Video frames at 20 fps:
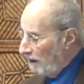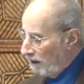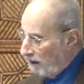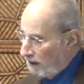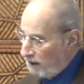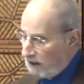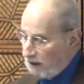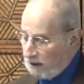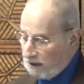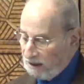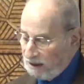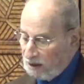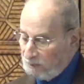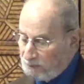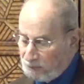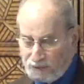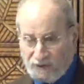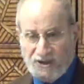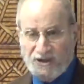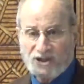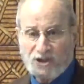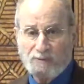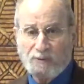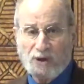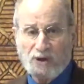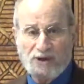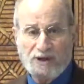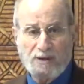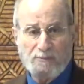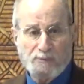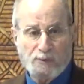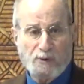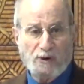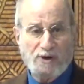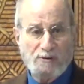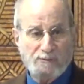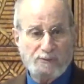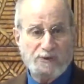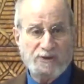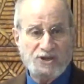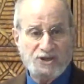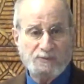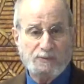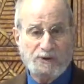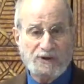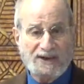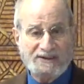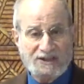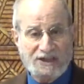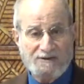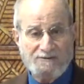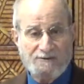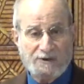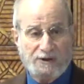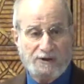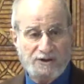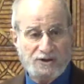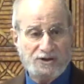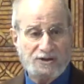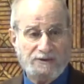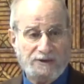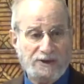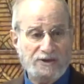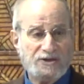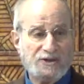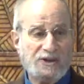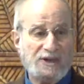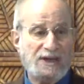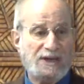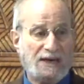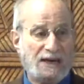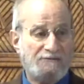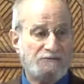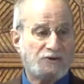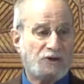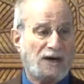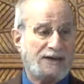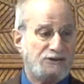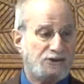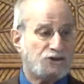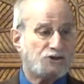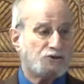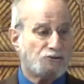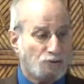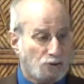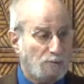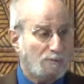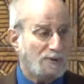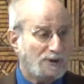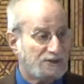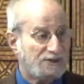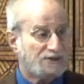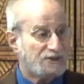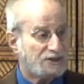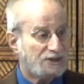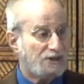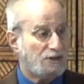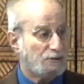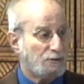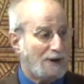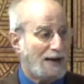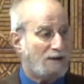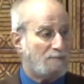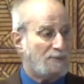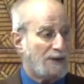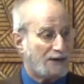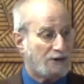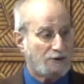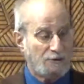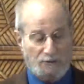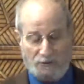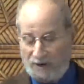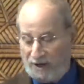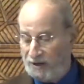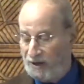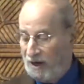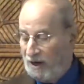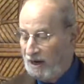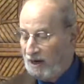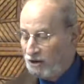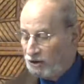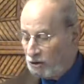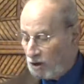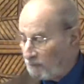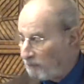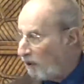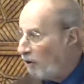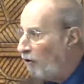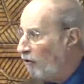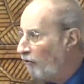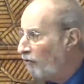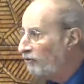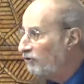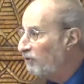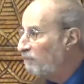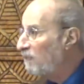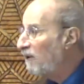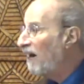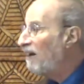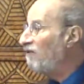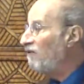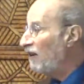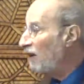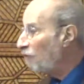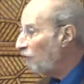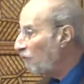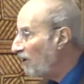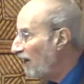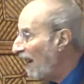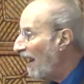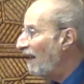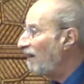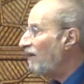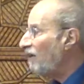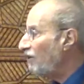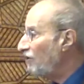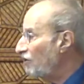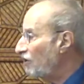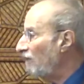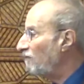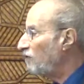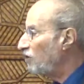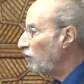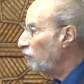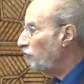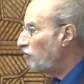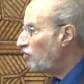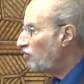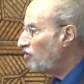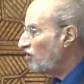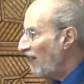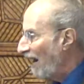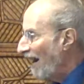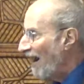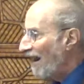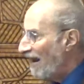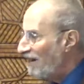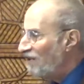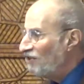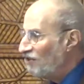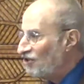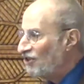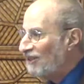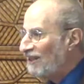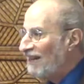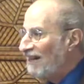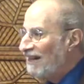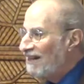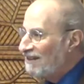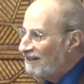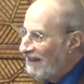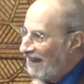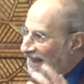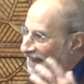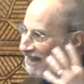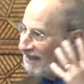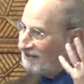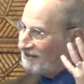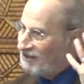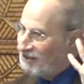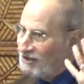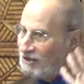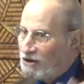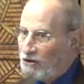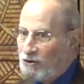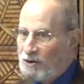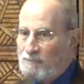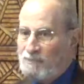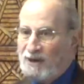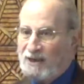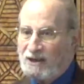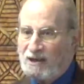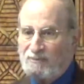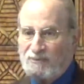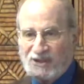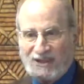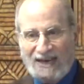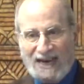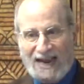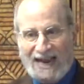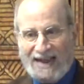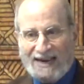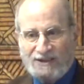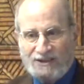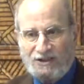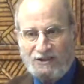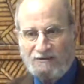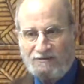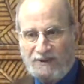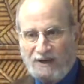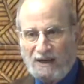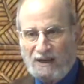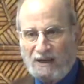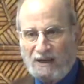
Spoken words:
a principle, an important principle I take very seriously, and I've tried scrupulously throughout my career to uphold. But I think realities have so changed that, it becomes an act of